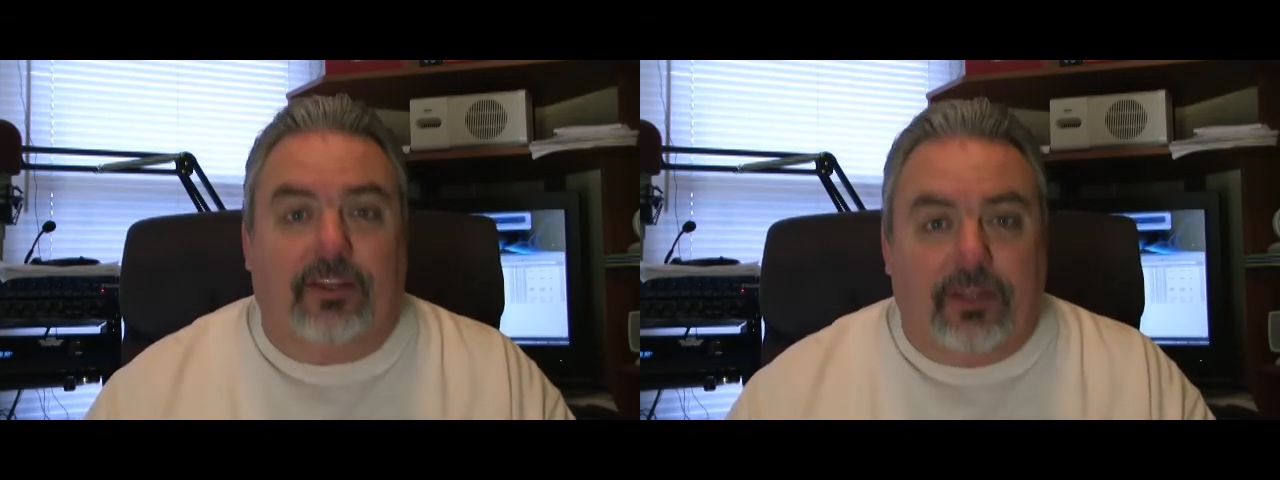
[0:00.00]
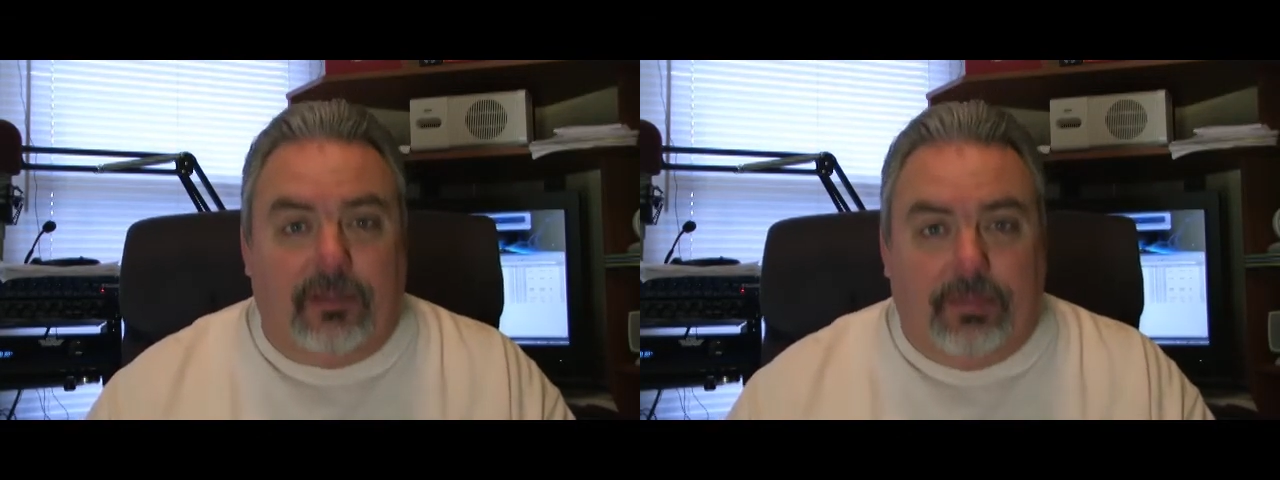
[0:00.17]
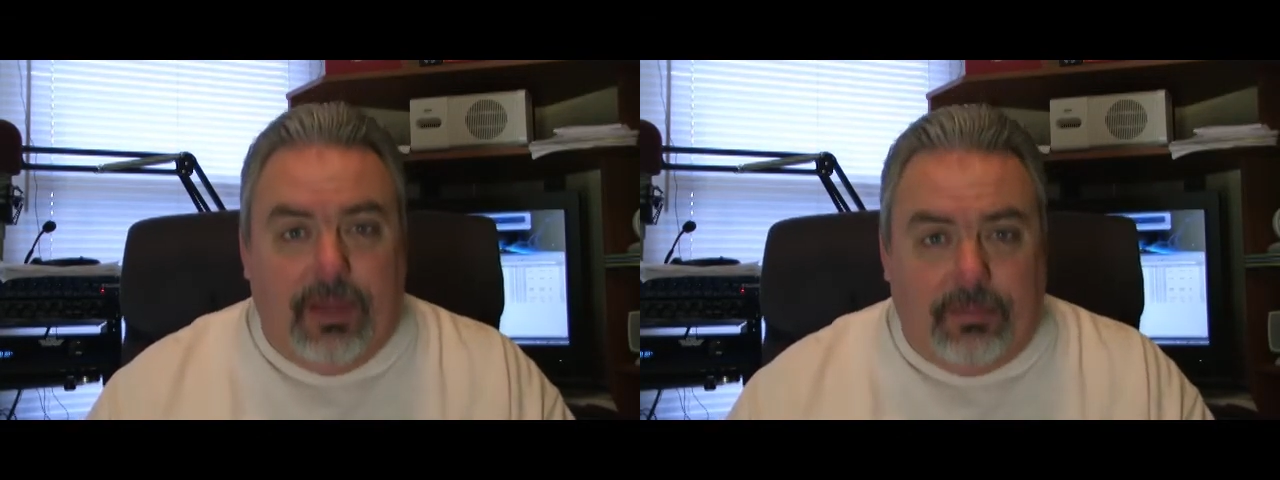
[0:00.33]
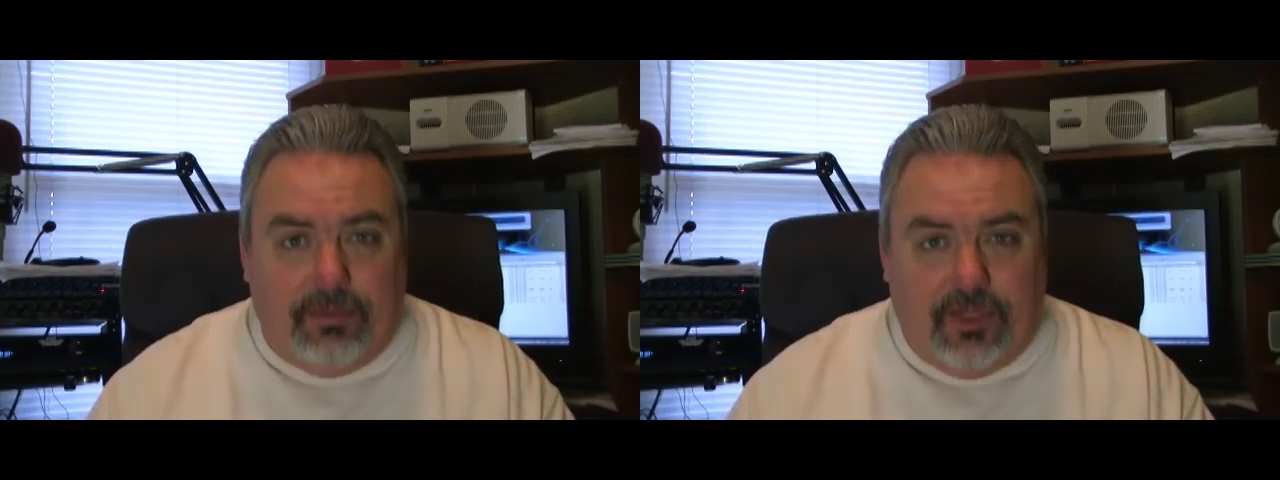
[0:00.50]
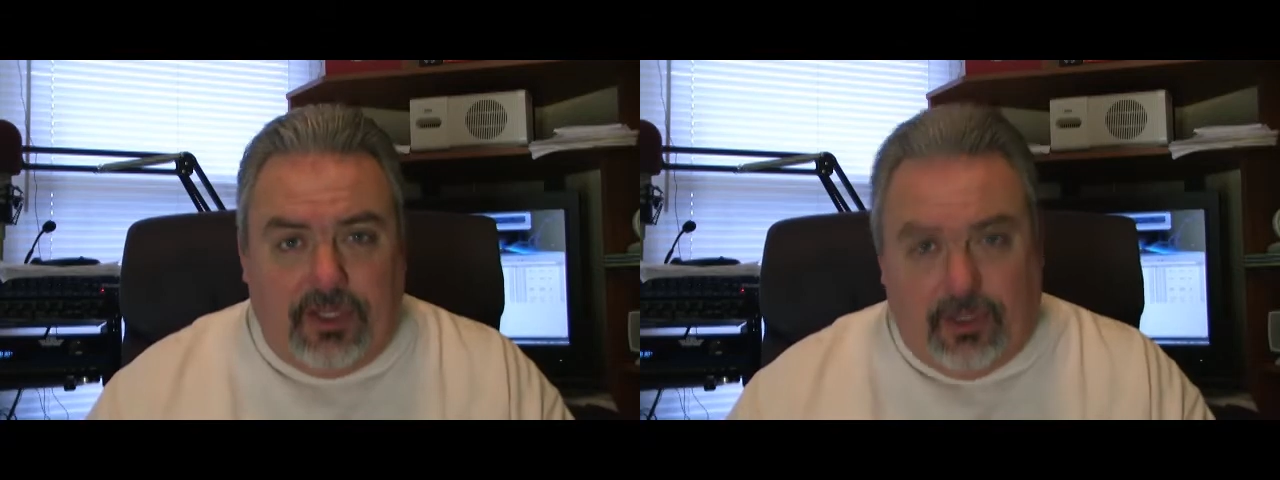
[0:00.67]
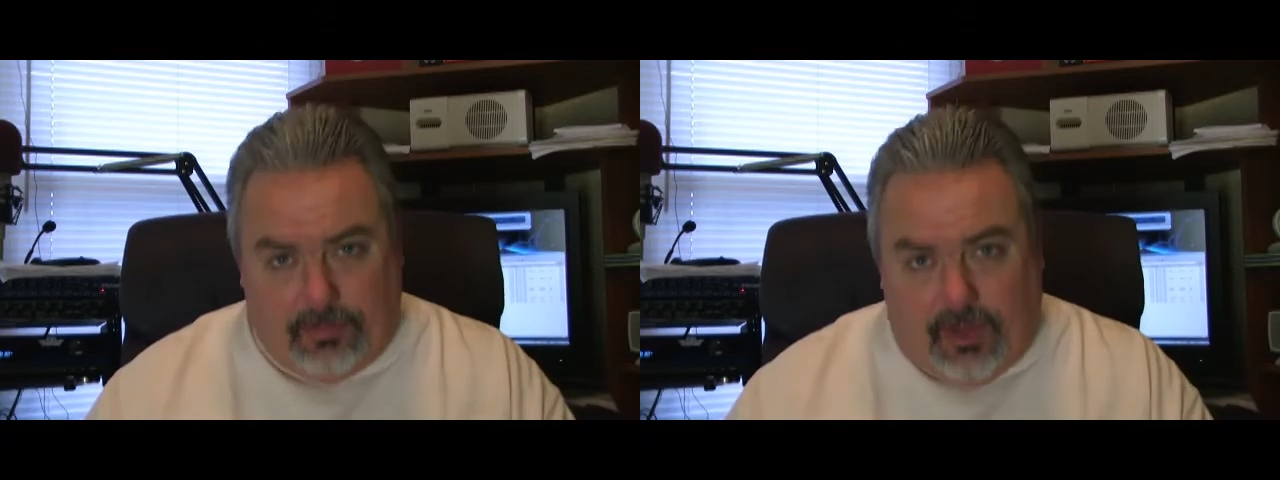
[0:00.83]
the people
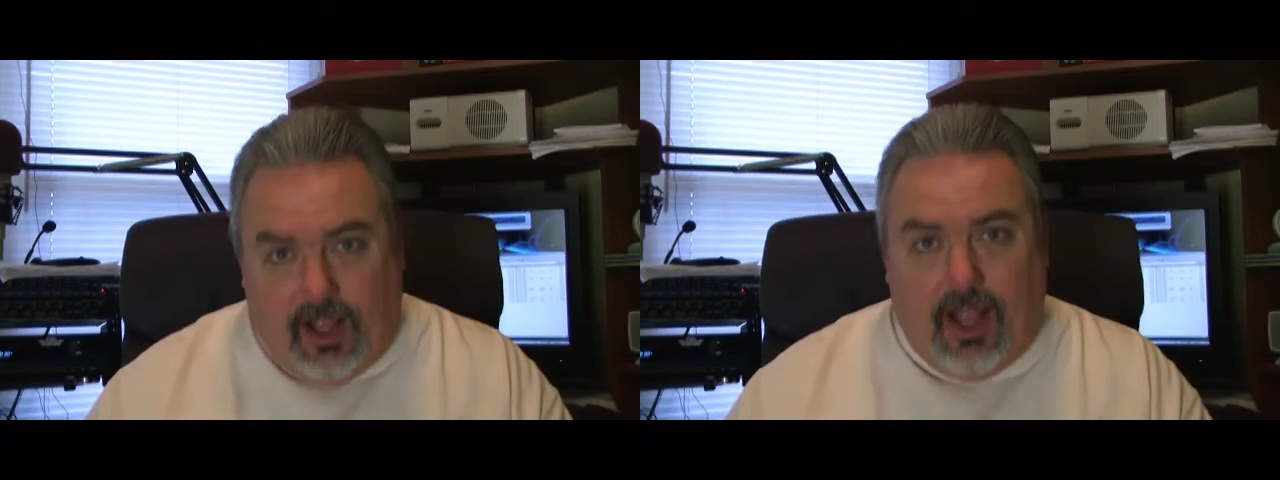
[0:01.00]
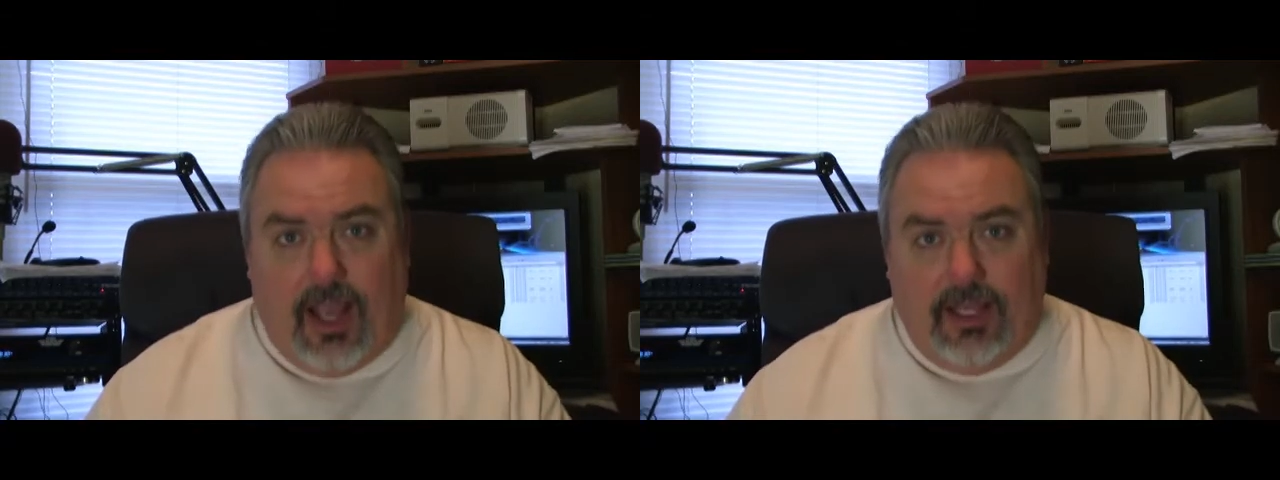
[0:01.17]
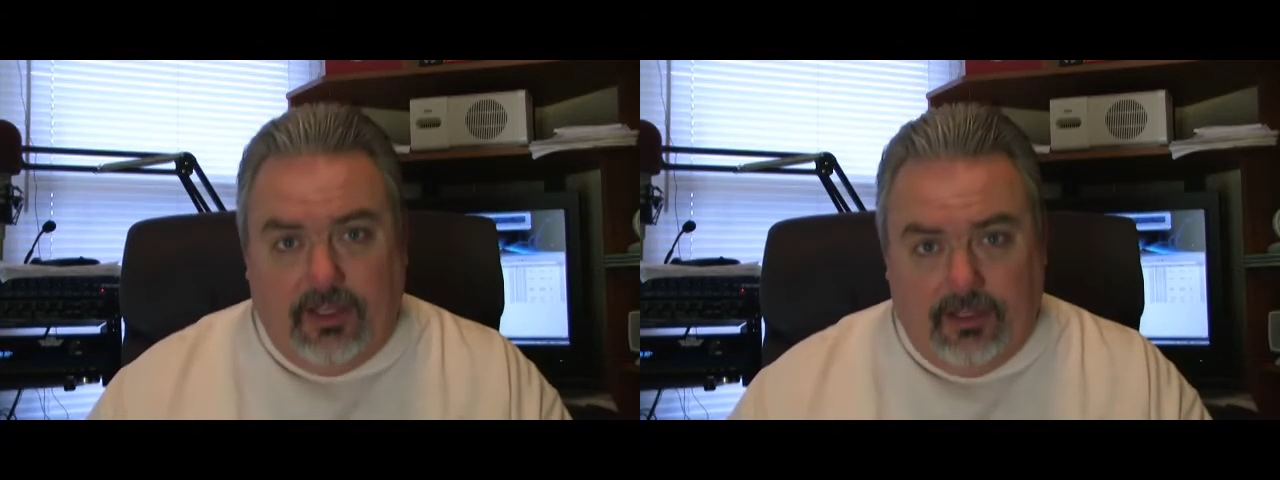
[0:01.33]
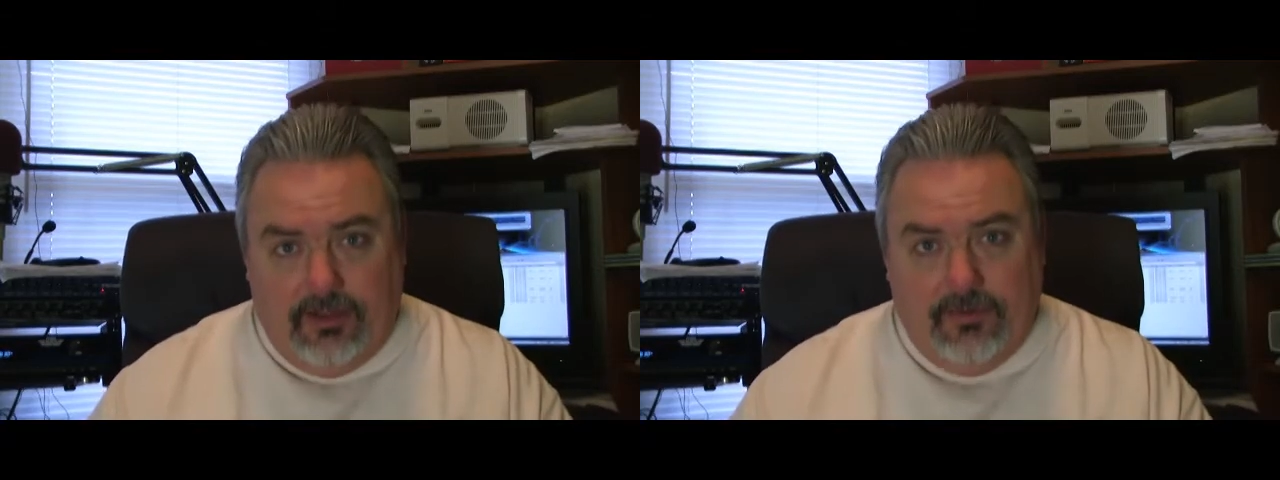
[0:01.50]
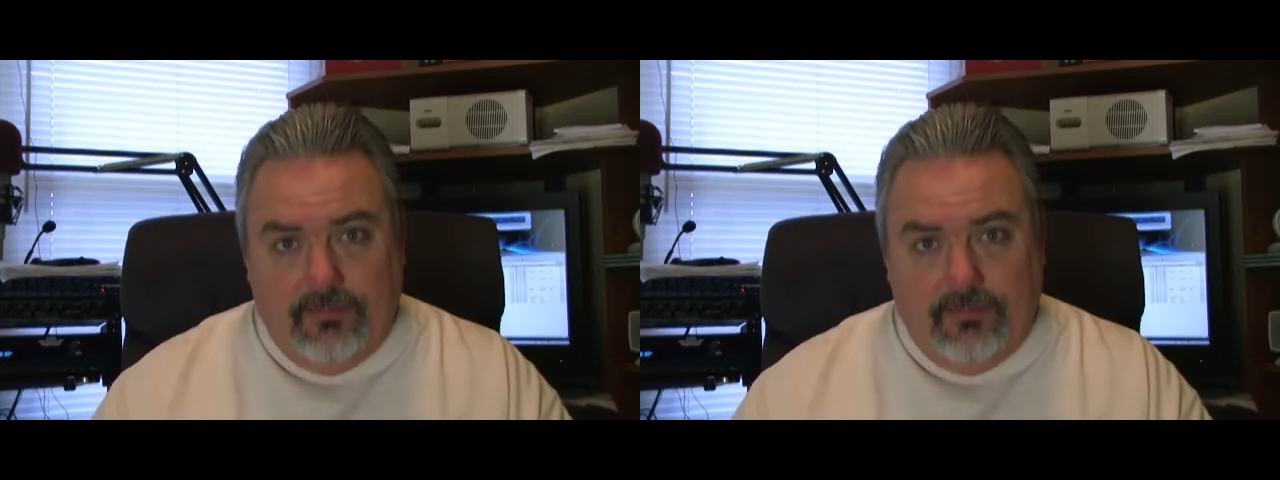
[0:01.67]
that you're behind,